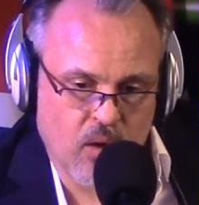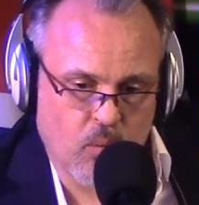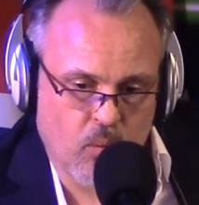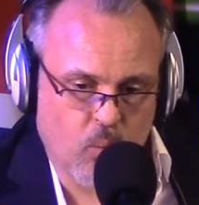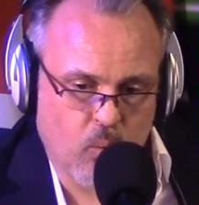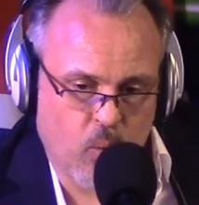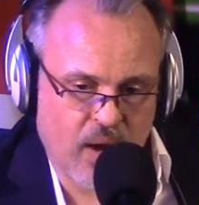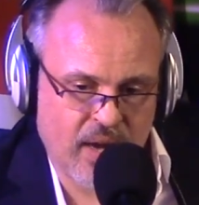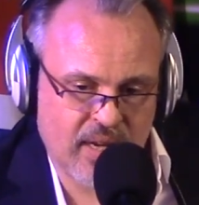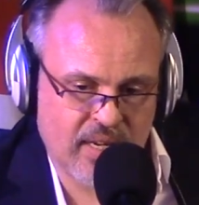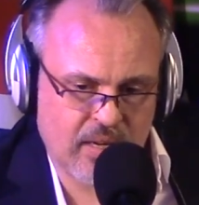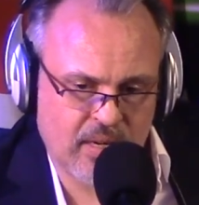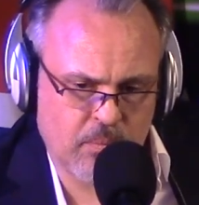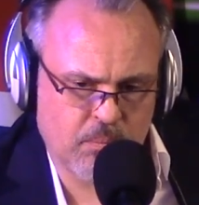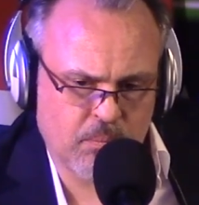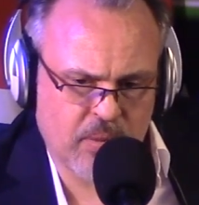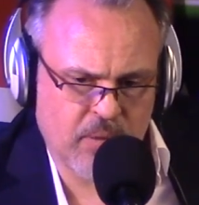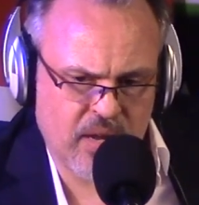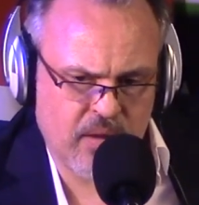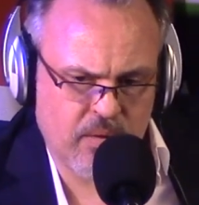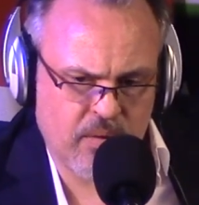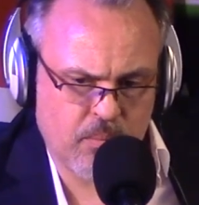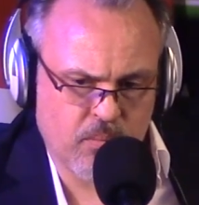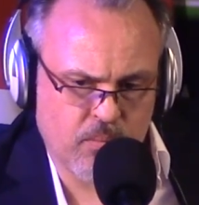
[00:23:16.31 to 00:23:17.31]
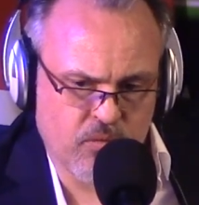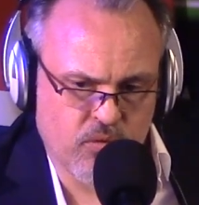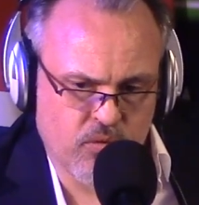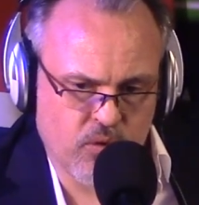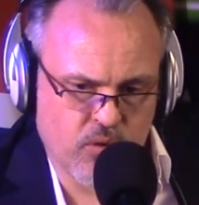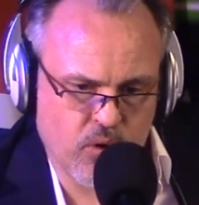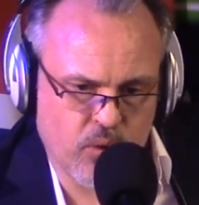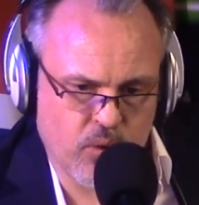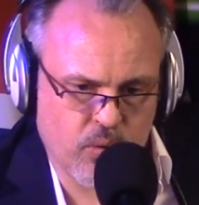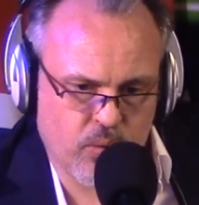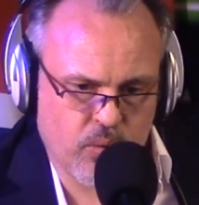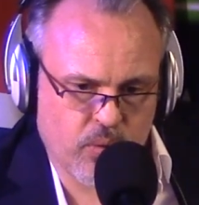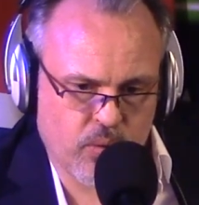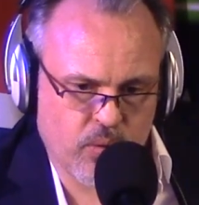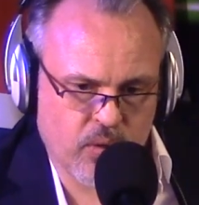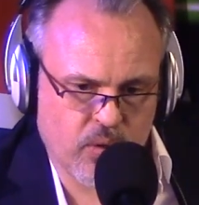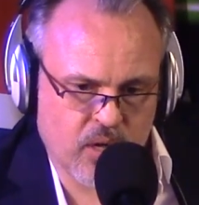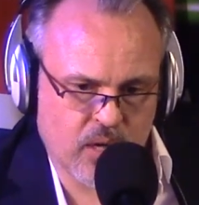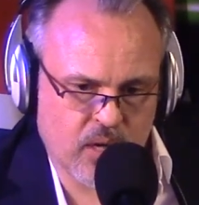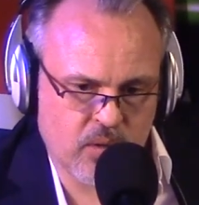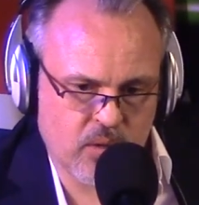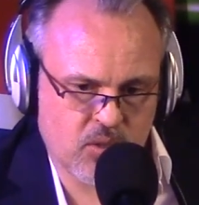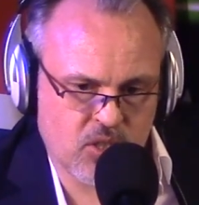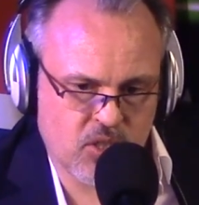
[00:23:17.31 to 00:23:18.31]
Why did Babe Ruth
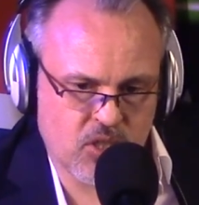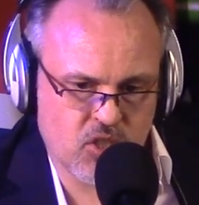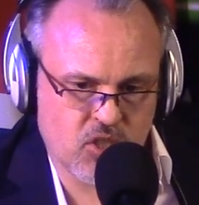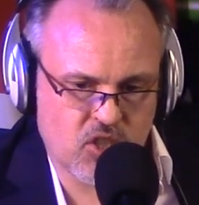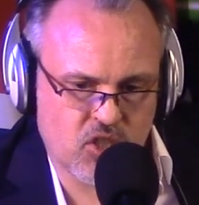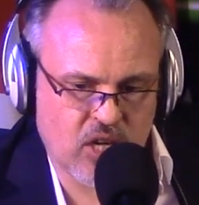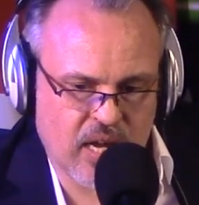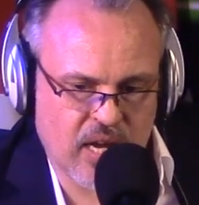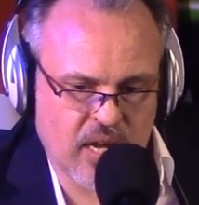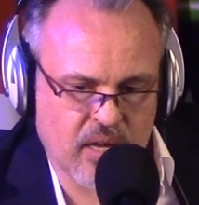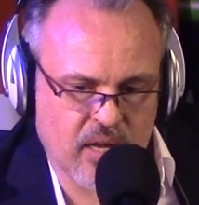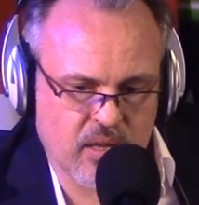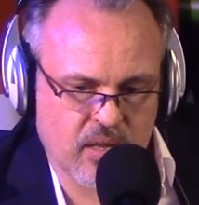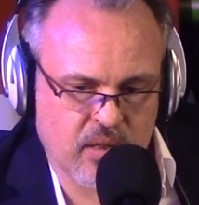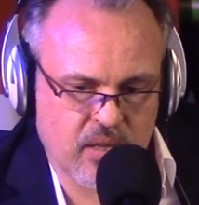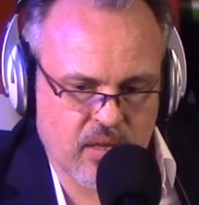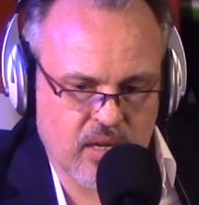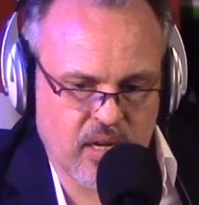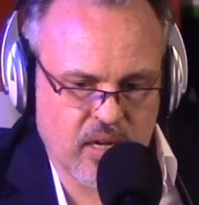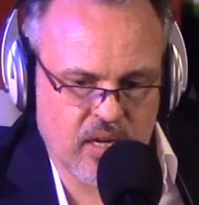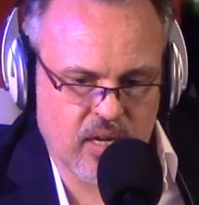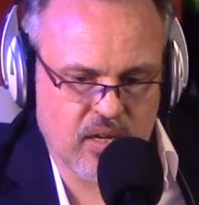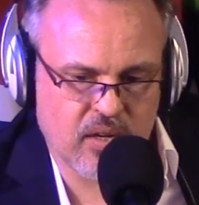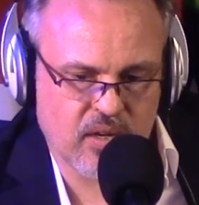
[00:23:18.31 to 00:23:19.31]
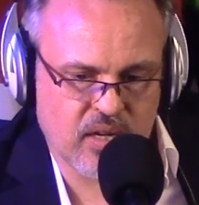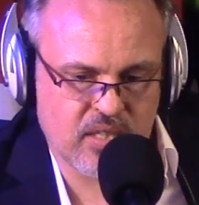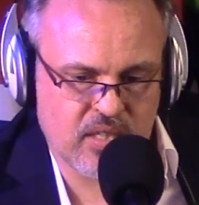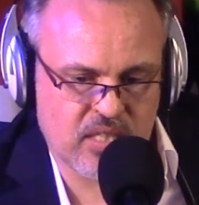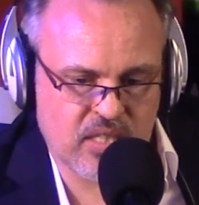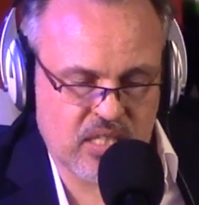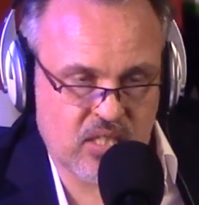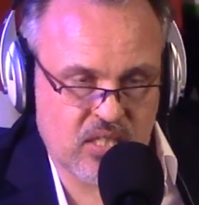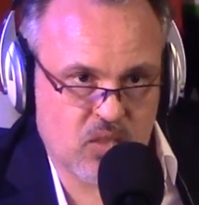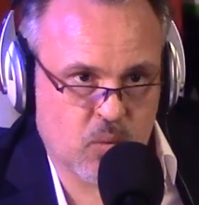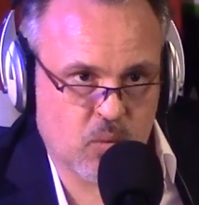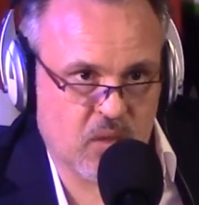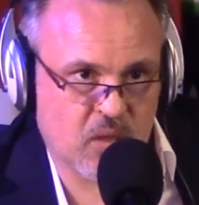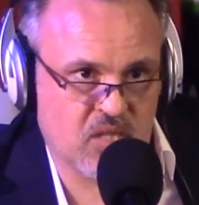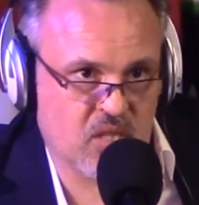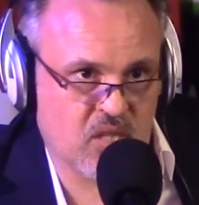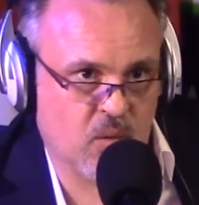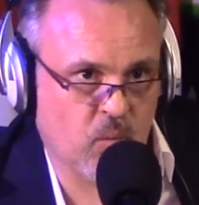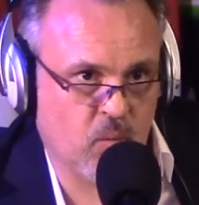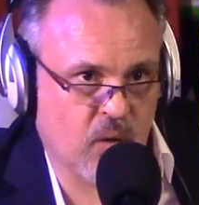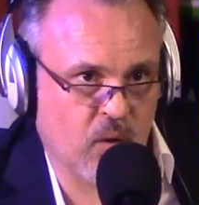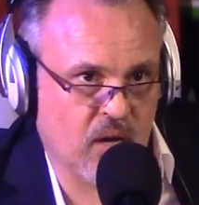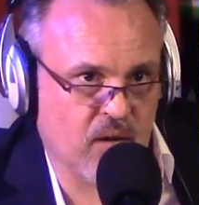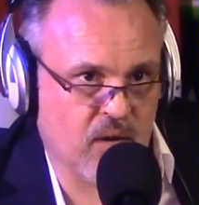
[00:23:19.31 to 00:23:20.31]
go to jail in
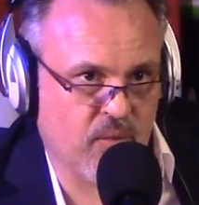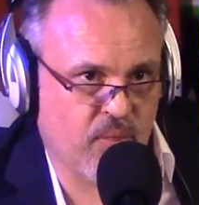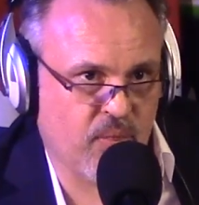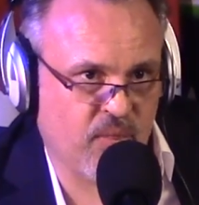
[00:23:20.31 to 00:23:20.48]
1921?